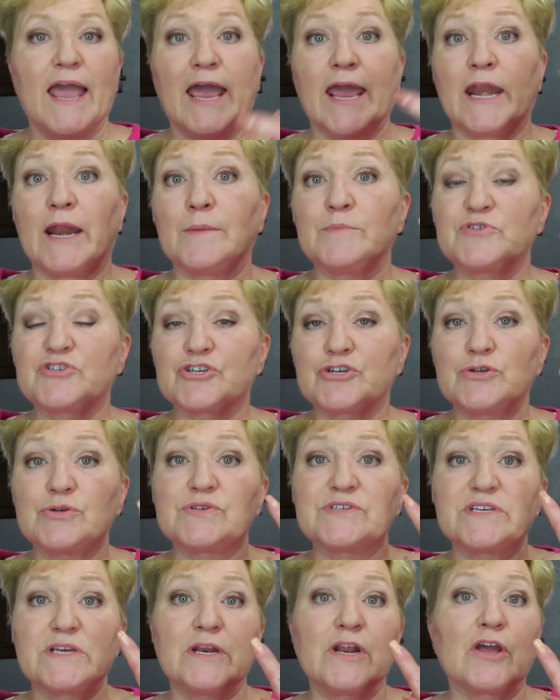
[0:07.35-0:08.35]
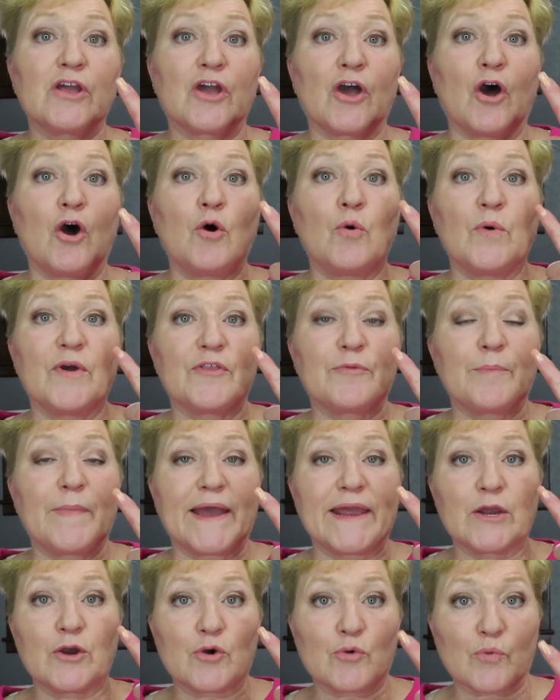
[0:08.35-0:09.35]
And I'm choosing to go with
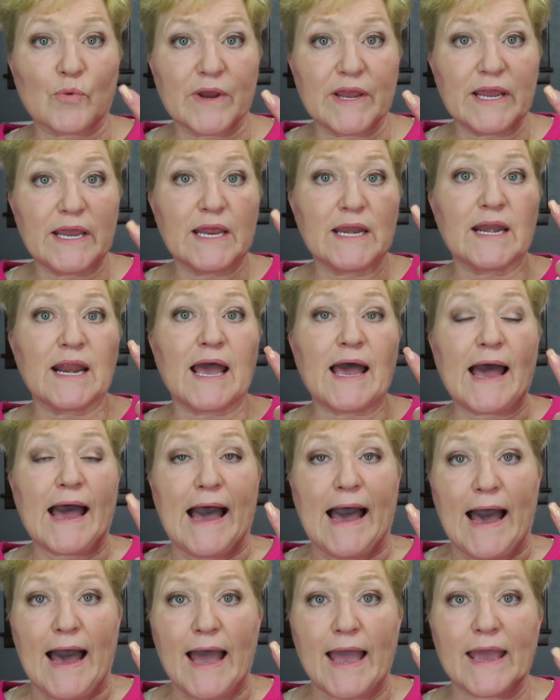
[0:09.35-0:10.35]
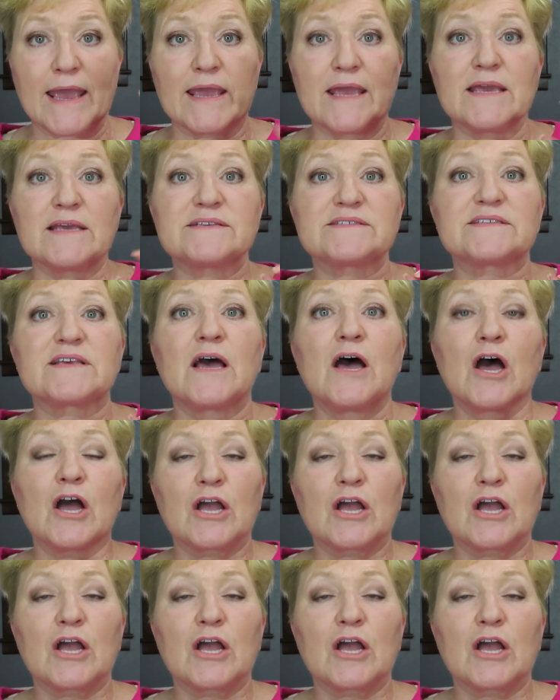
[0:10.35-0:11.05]
my green eyes,